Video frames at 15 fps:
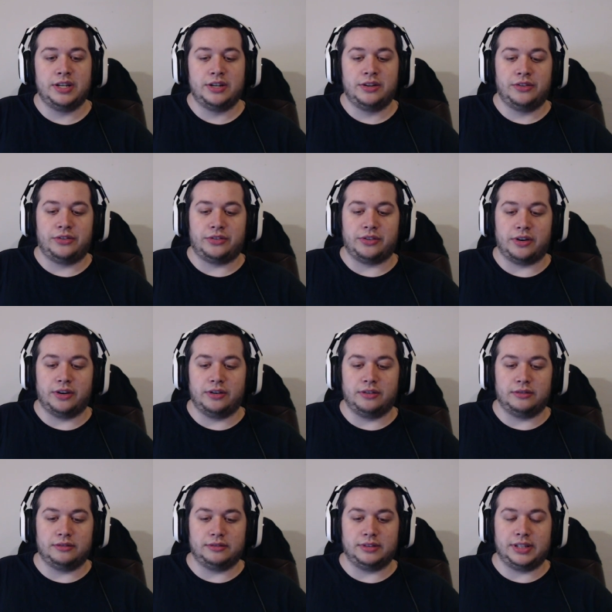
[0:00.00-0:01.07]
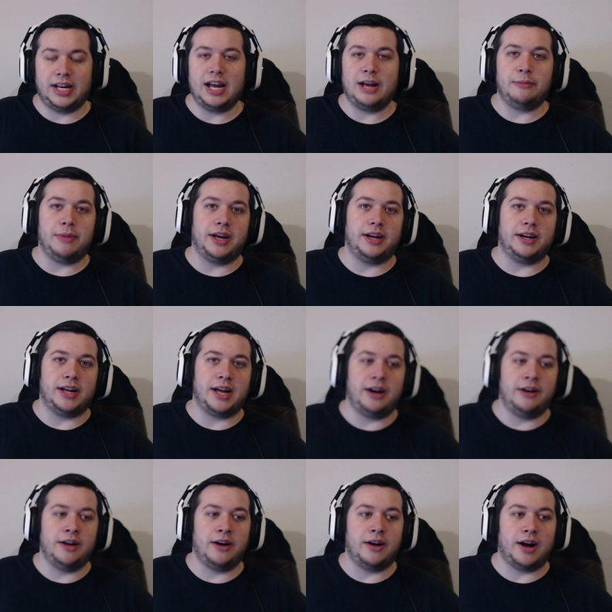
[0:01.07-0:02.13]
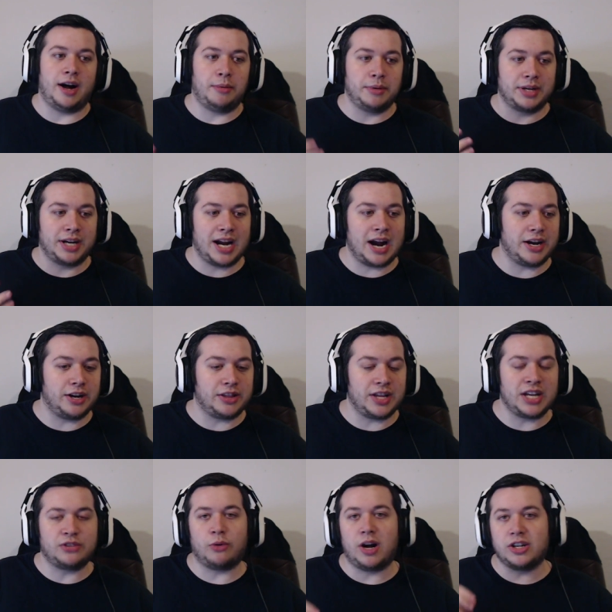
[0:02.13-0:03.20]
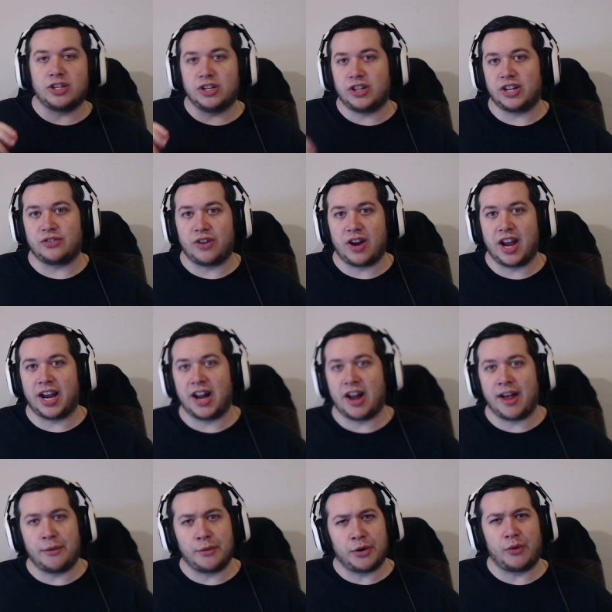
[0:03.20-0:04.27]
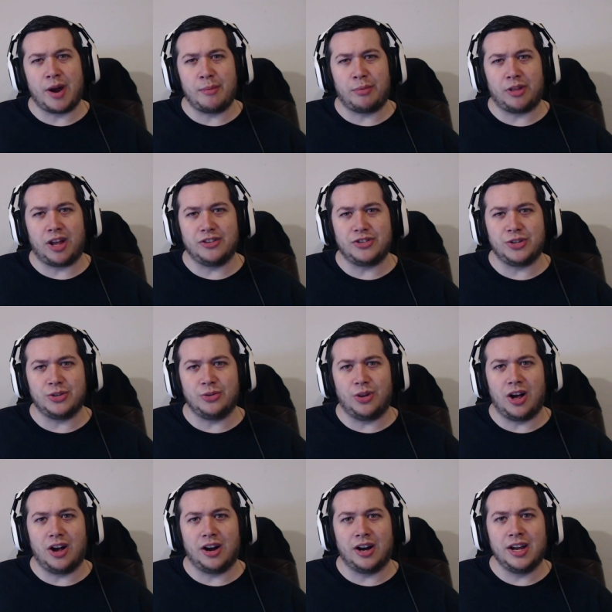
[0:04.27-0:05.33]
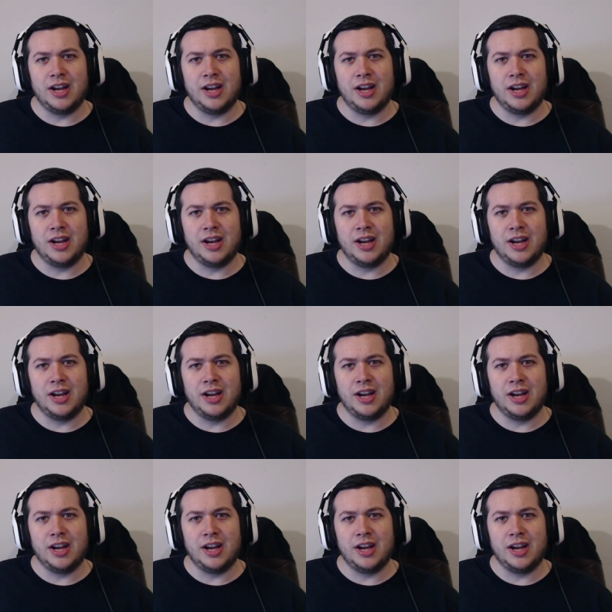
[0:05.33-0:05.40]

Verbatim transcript: So yeah, man, I don't know. I'm gonna get out of here. Thanks for watching. Thanks for hanging out. I want to ramble on too long.